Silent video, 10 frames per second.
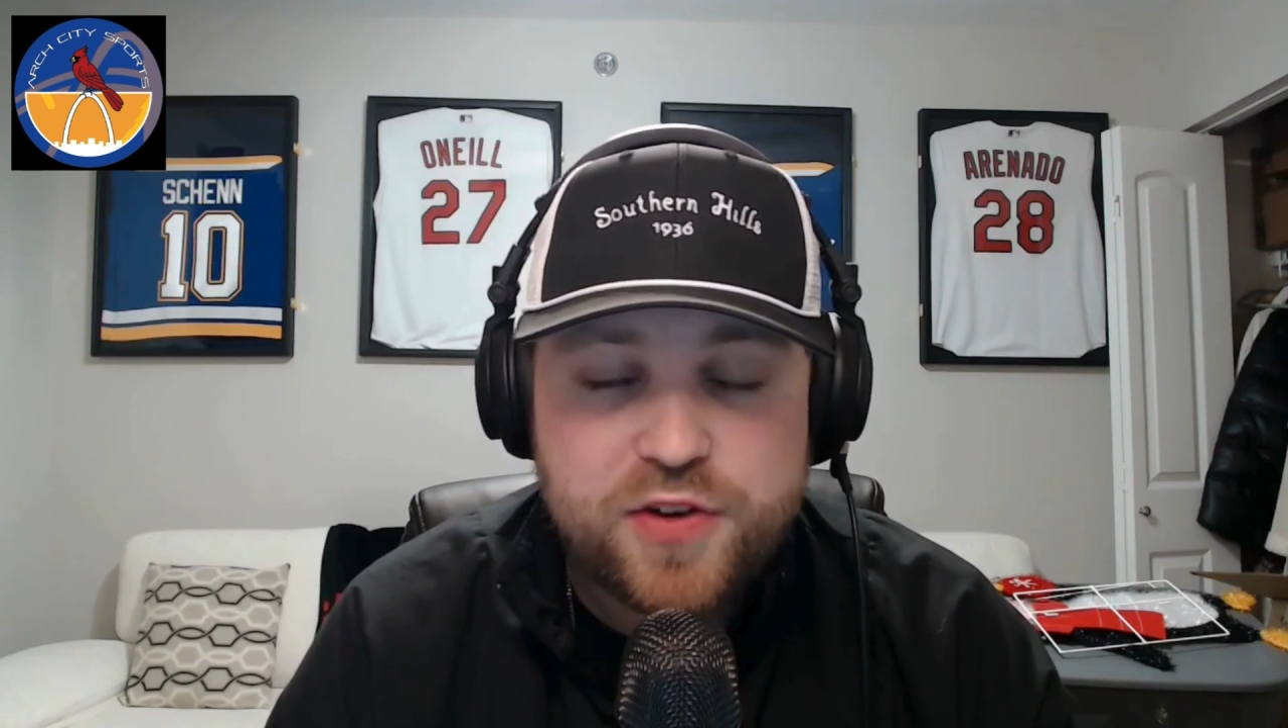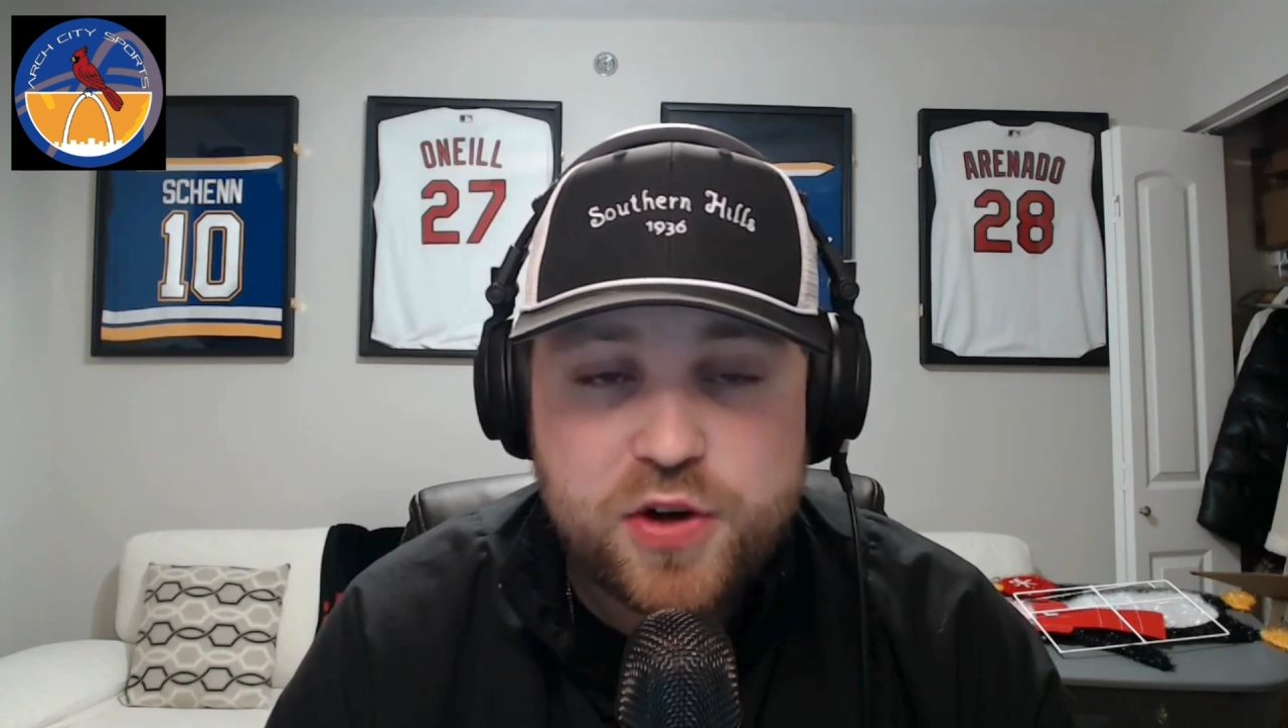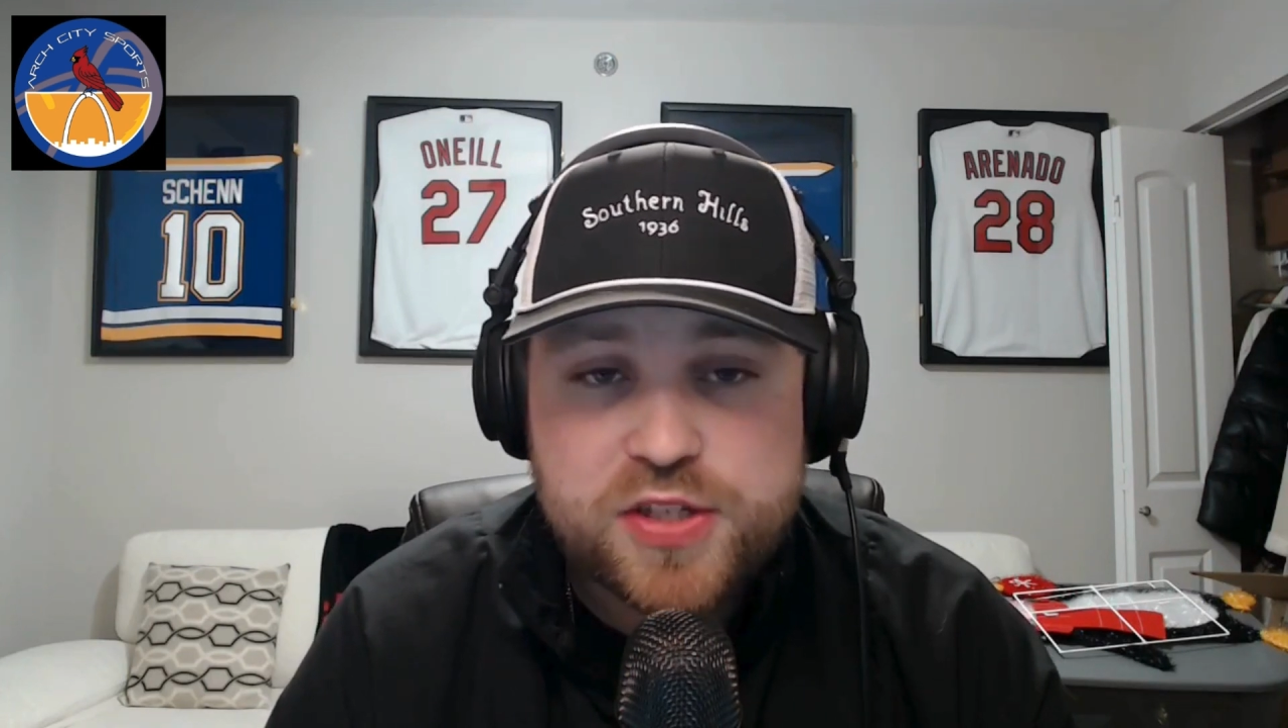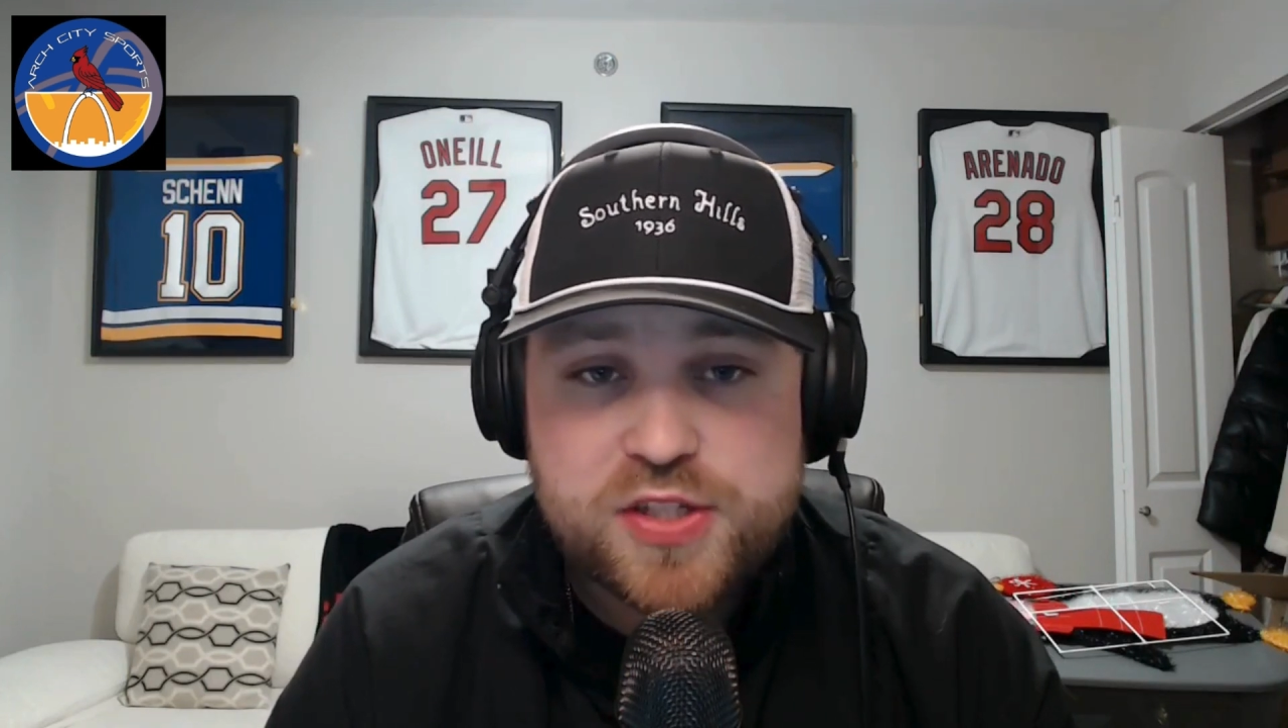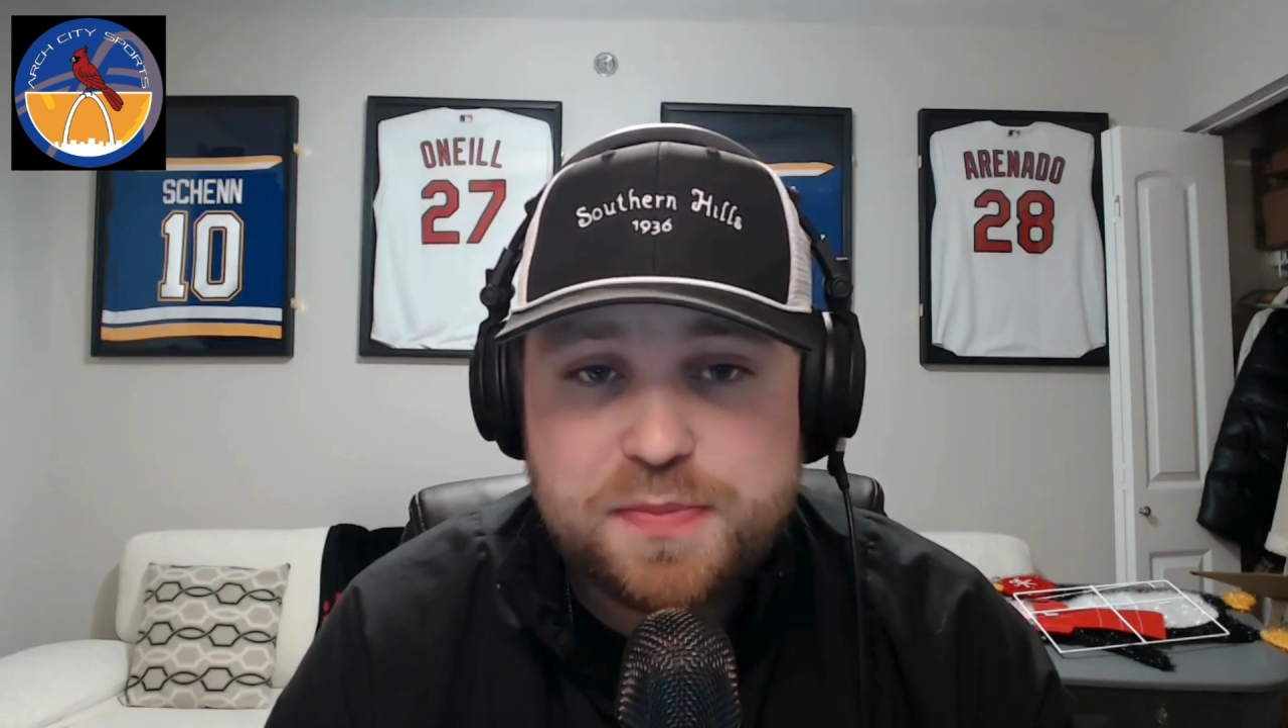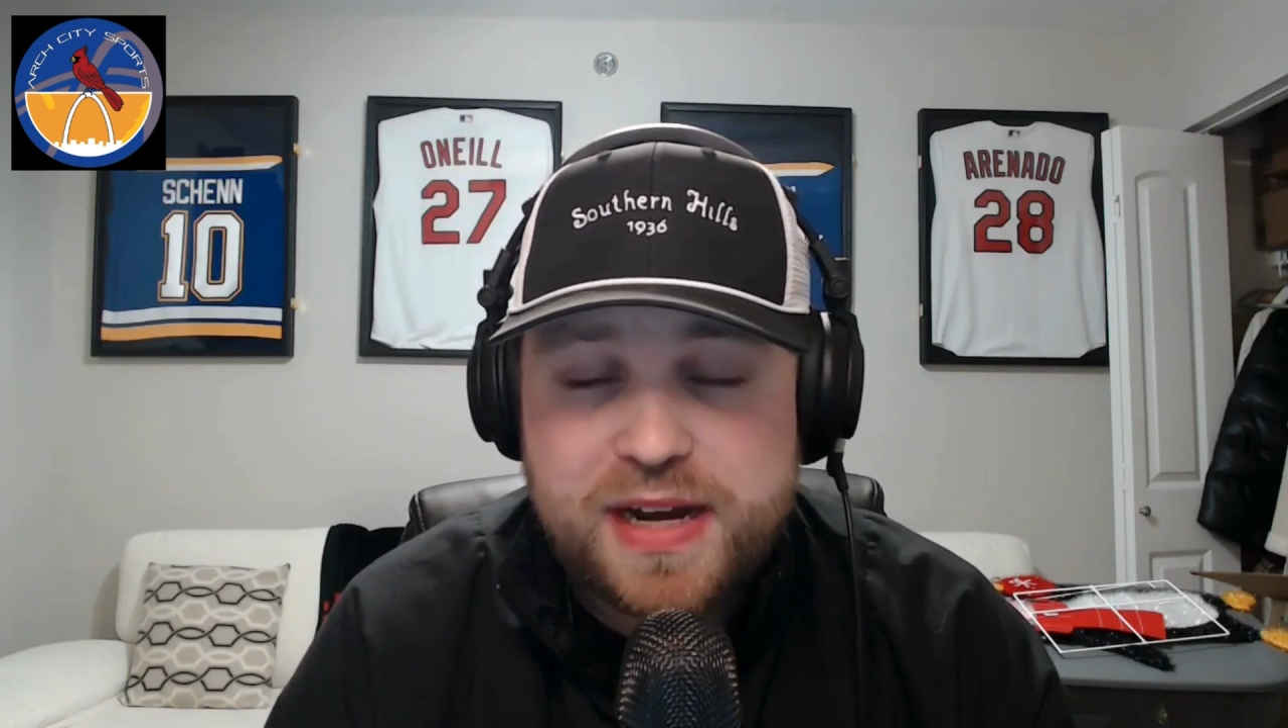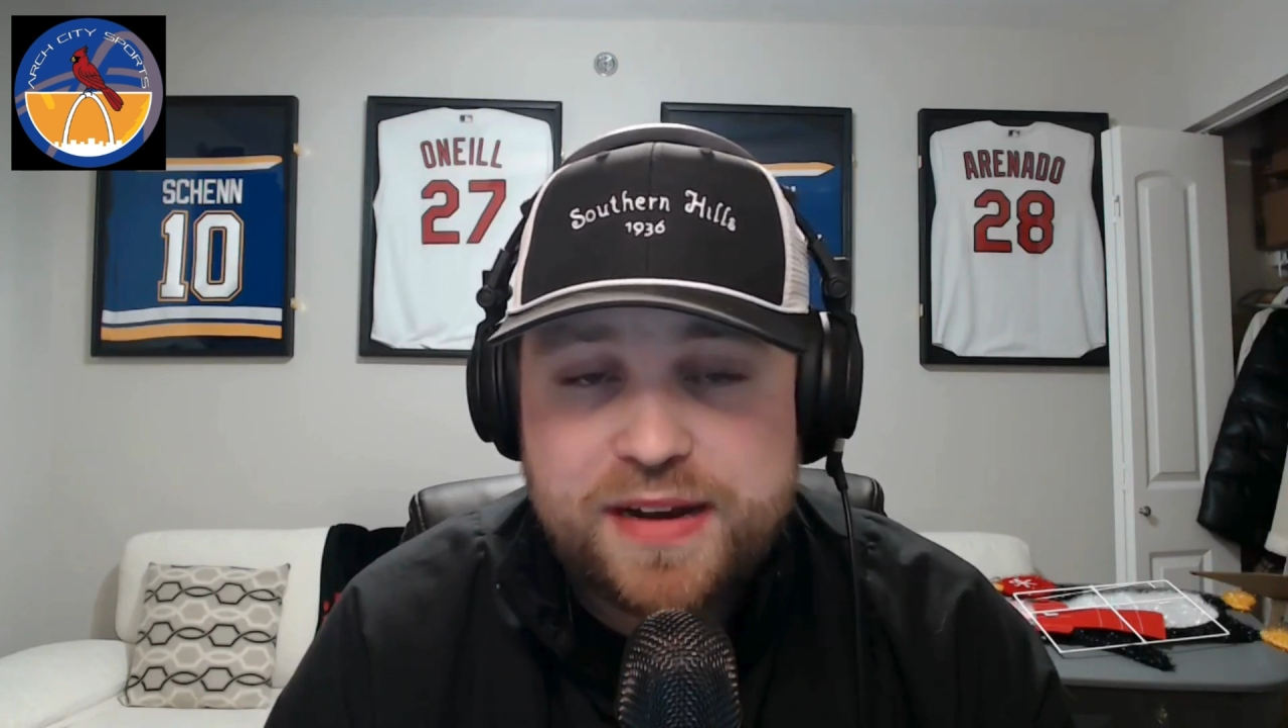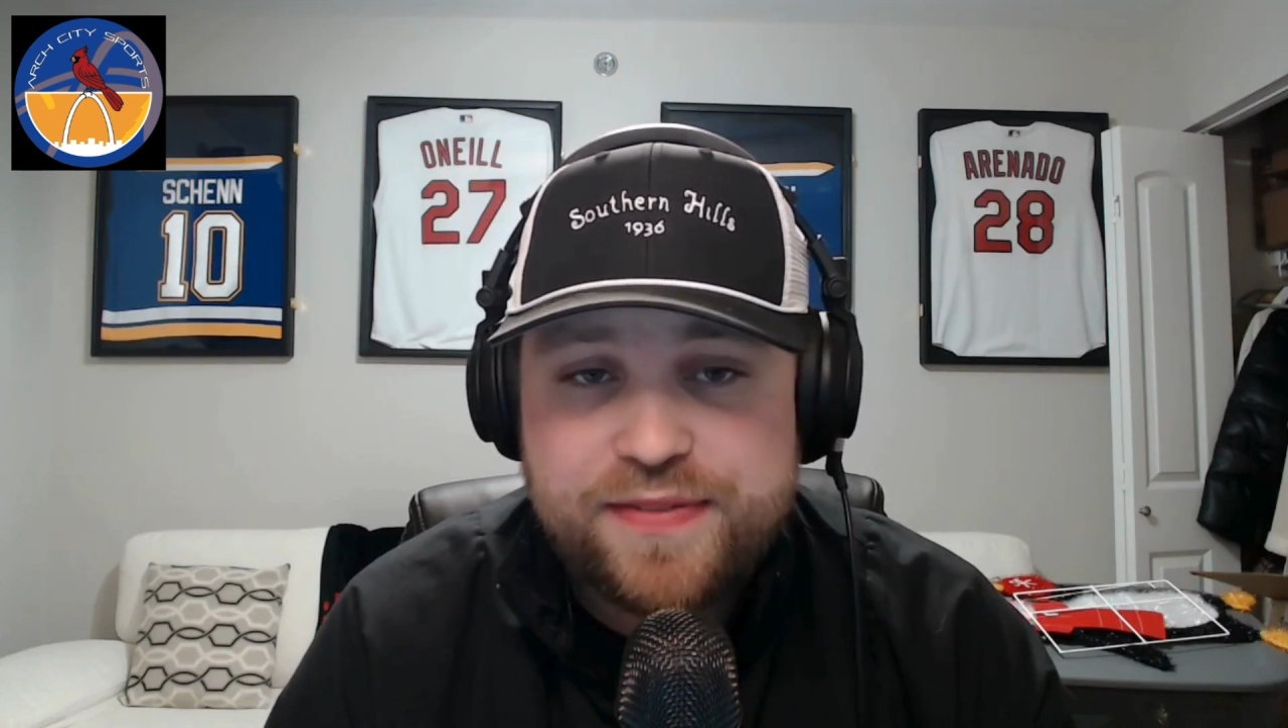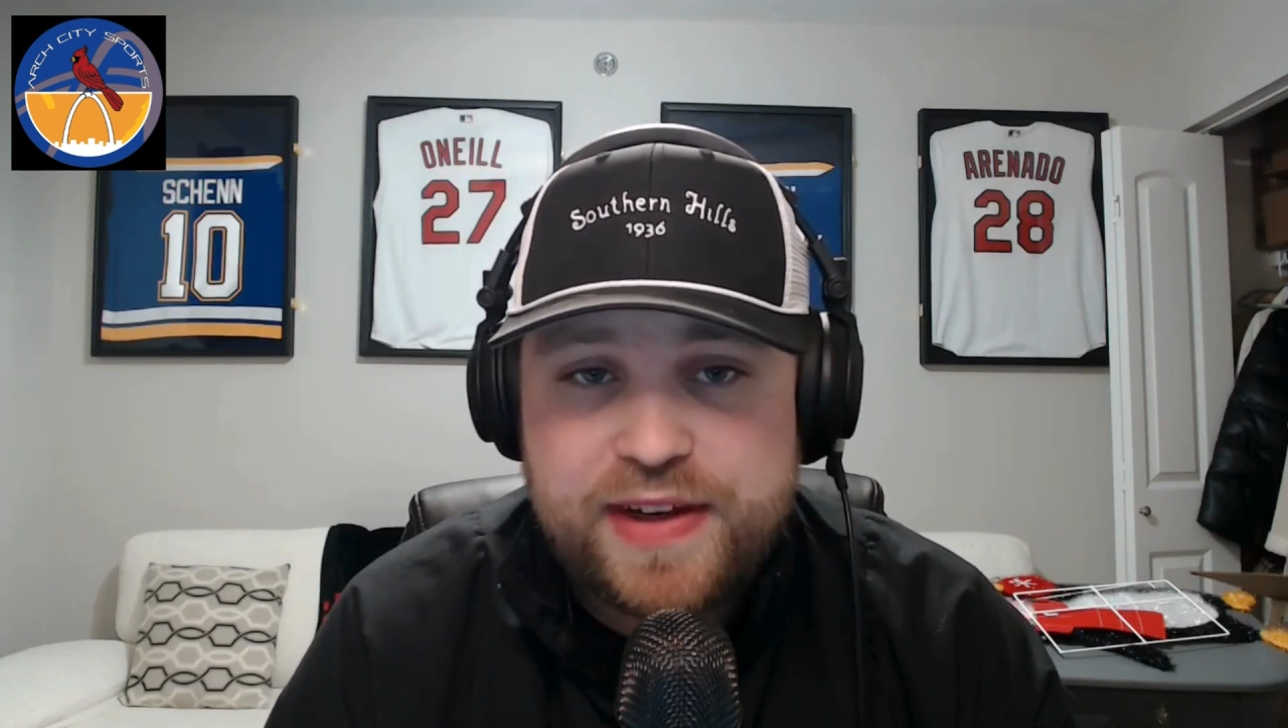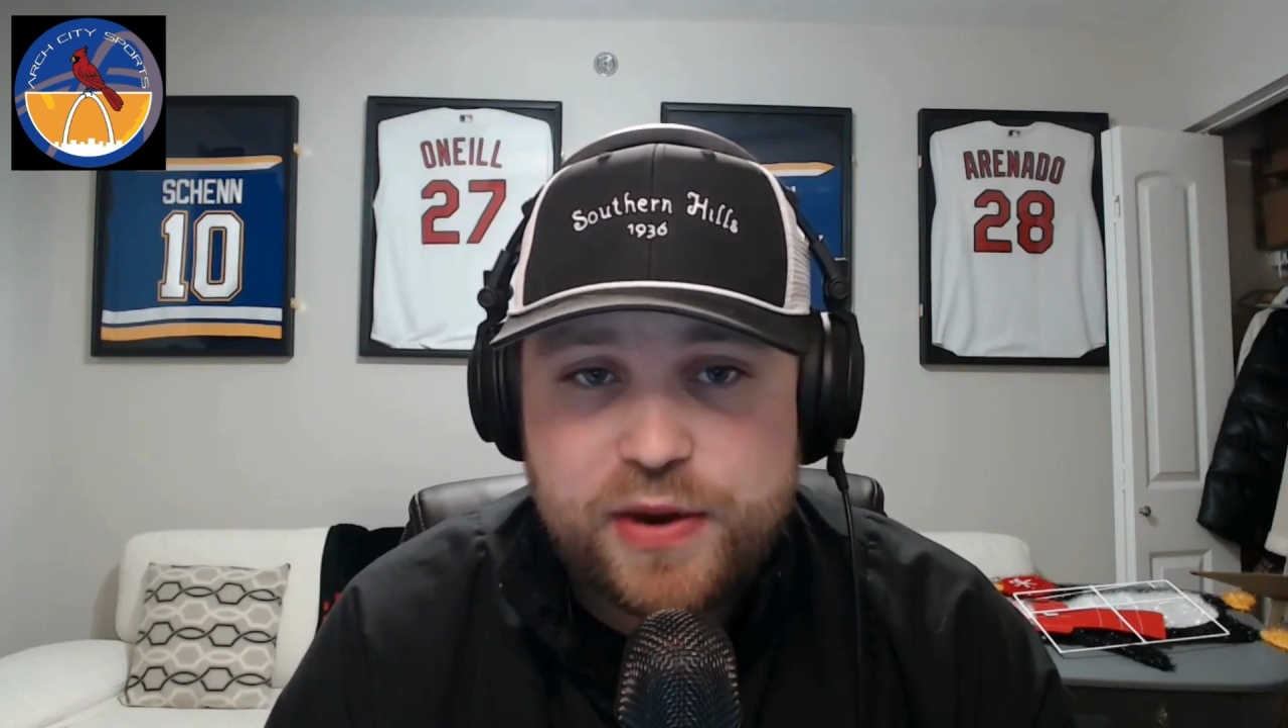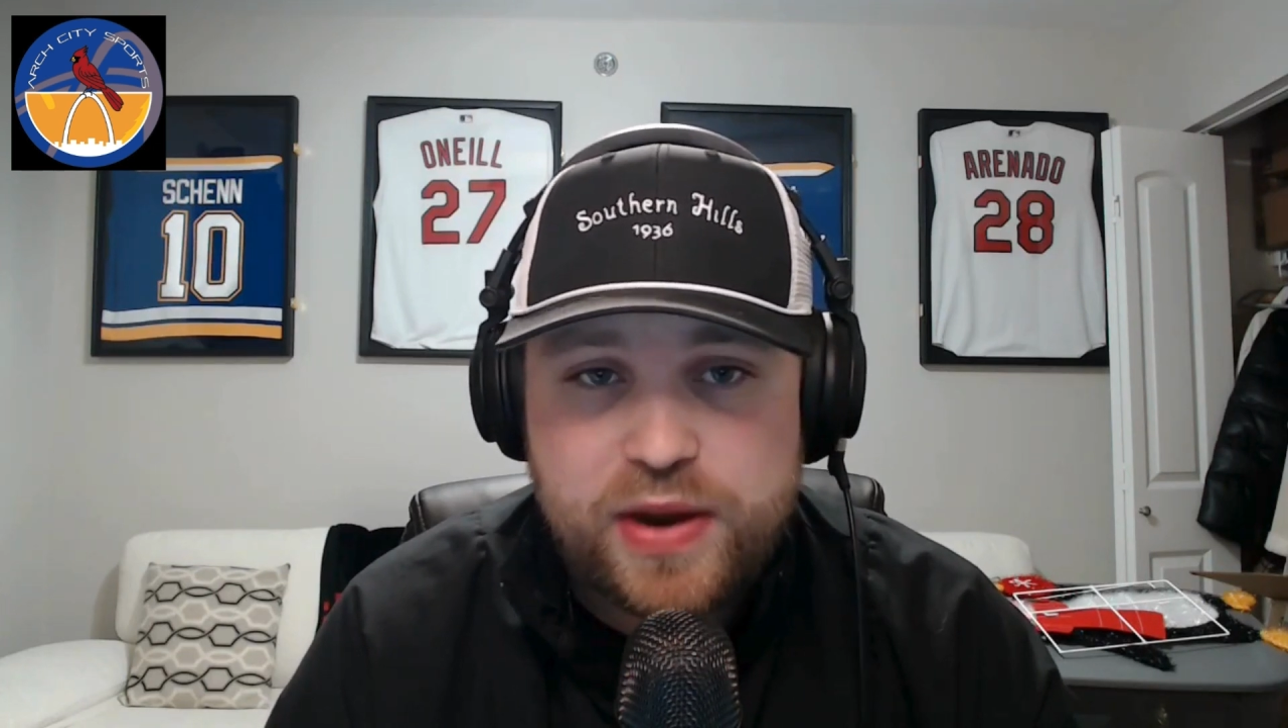you're on Spotify